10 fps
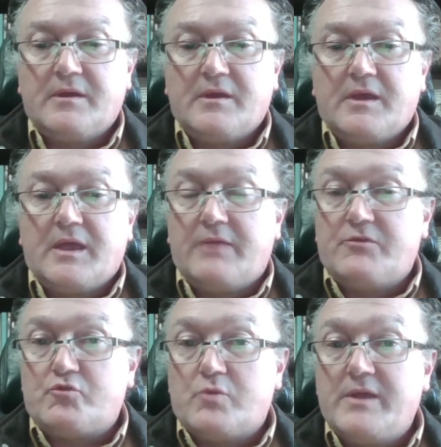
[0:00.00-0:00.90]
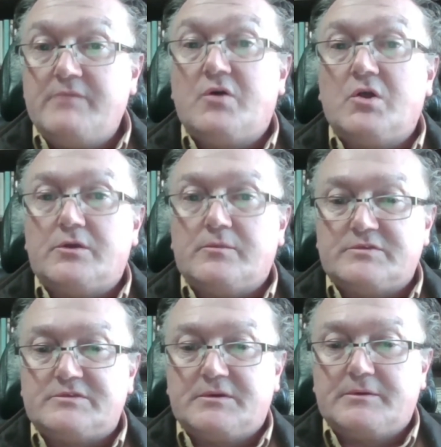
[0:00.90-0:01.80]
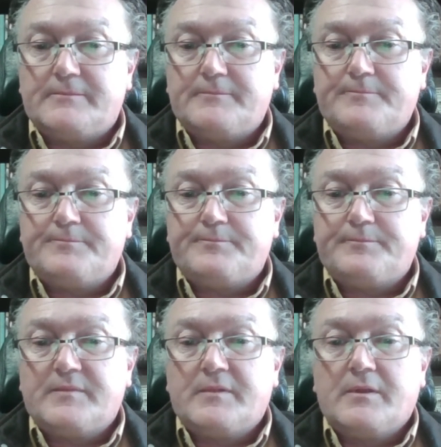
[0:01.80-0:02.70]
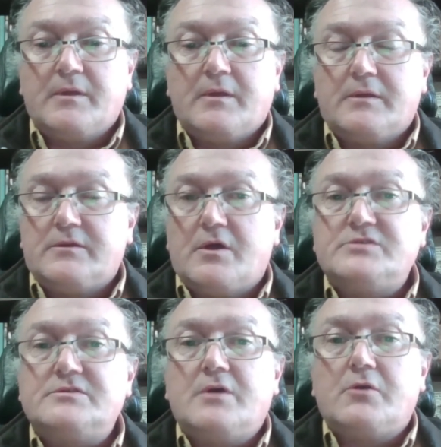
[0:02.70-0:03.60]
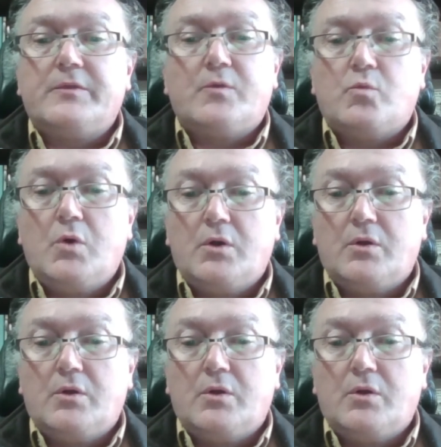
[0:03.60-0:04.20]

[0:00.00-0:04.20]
in 3 volumes. No scholar in the world